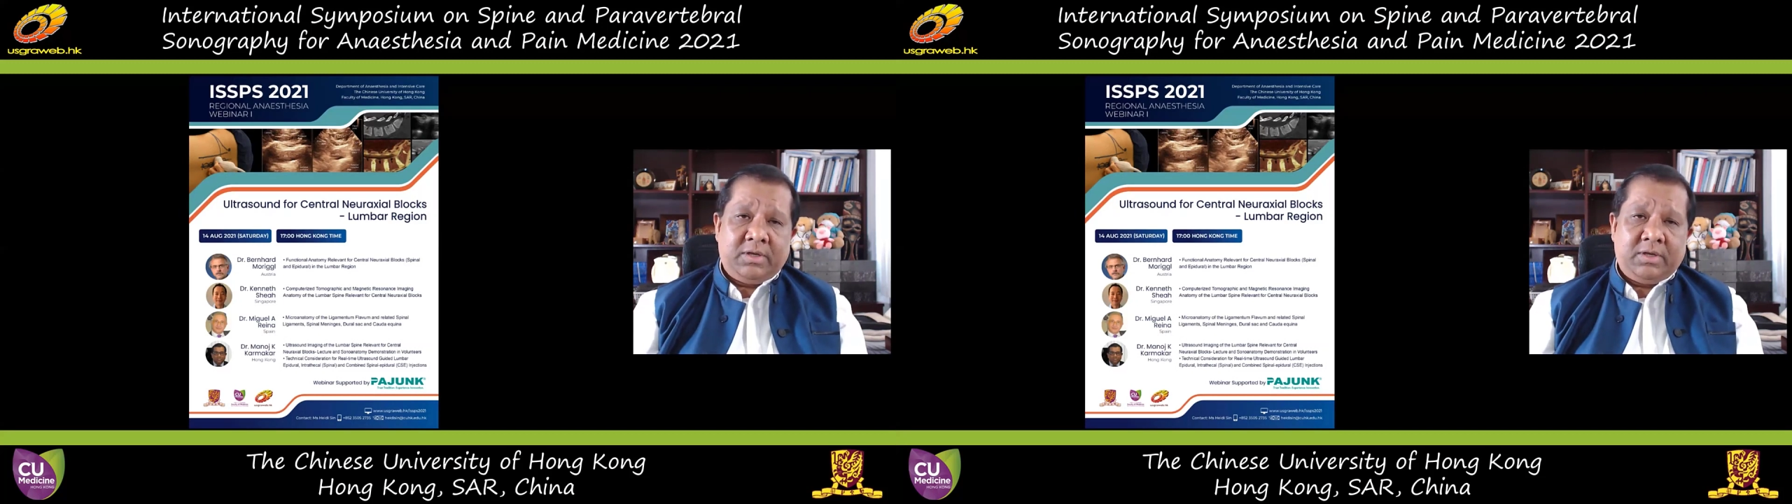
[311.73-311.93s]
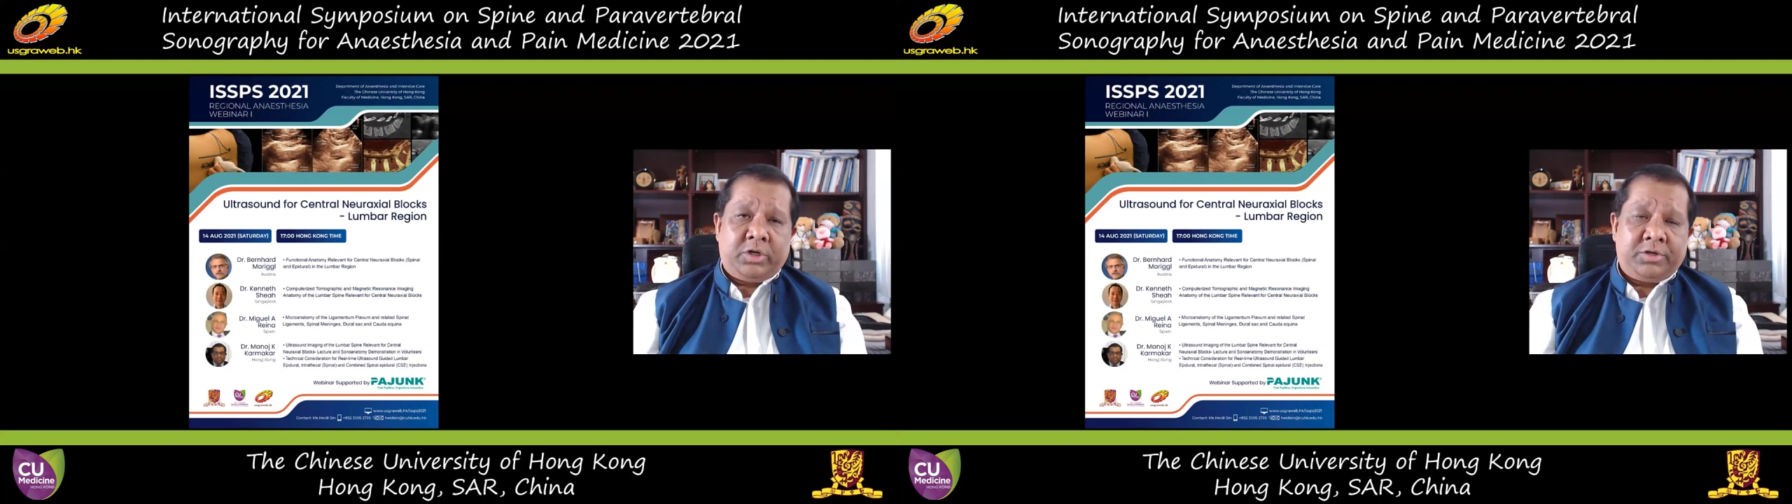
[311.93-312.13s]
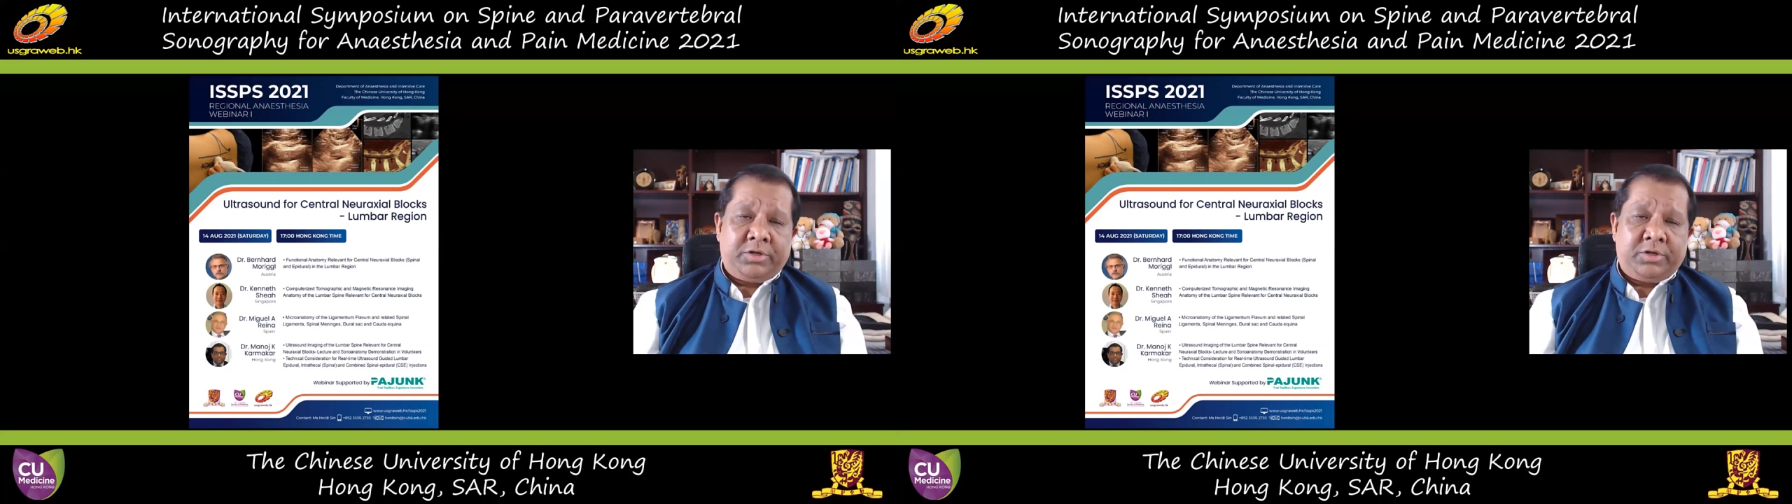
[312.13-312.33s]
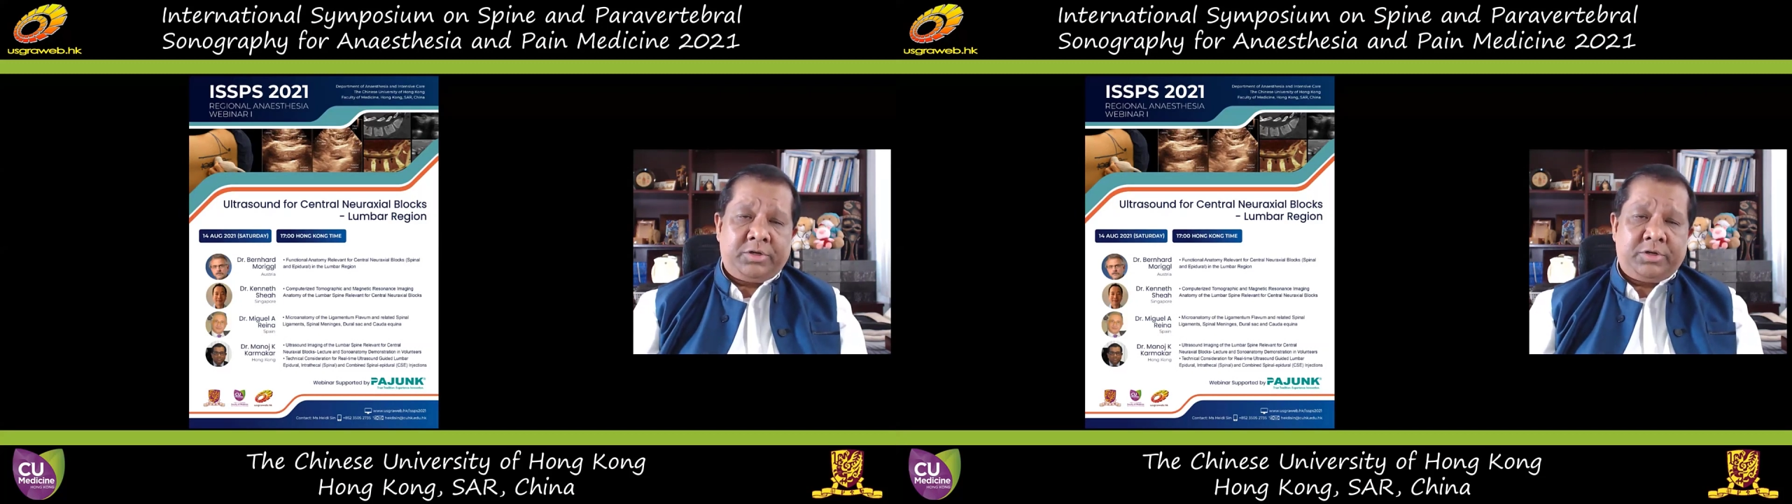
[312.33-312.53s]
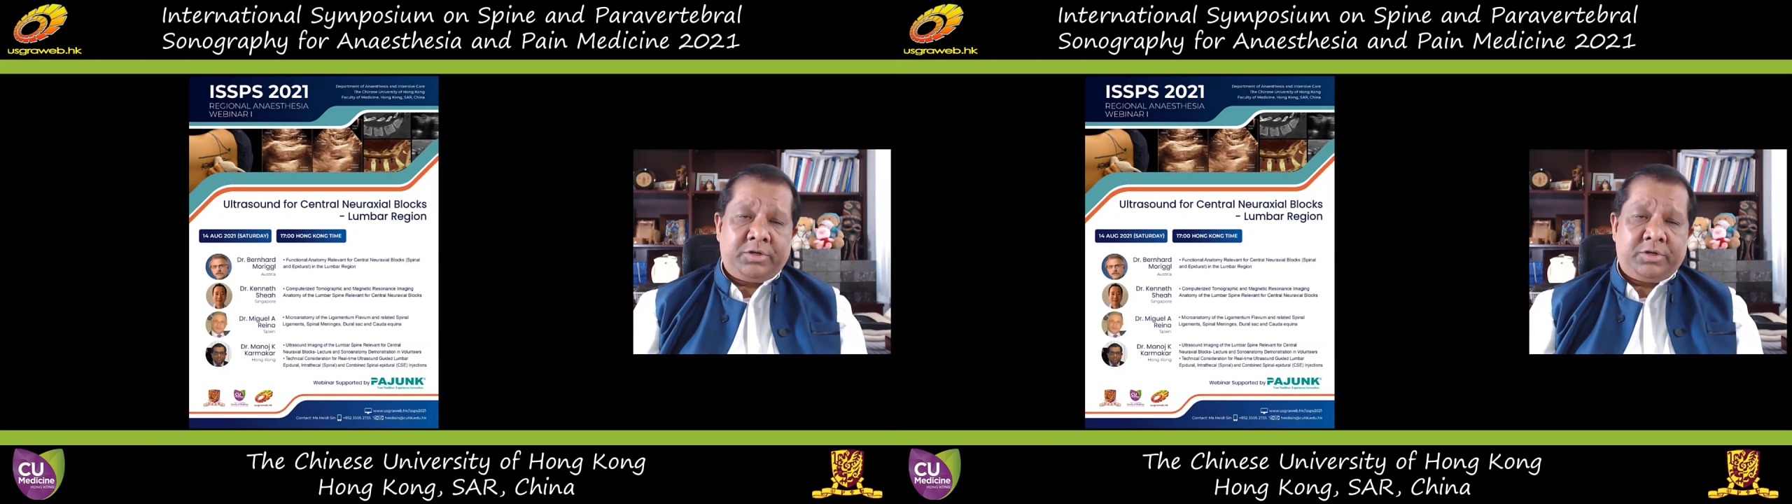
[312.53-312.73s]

teachers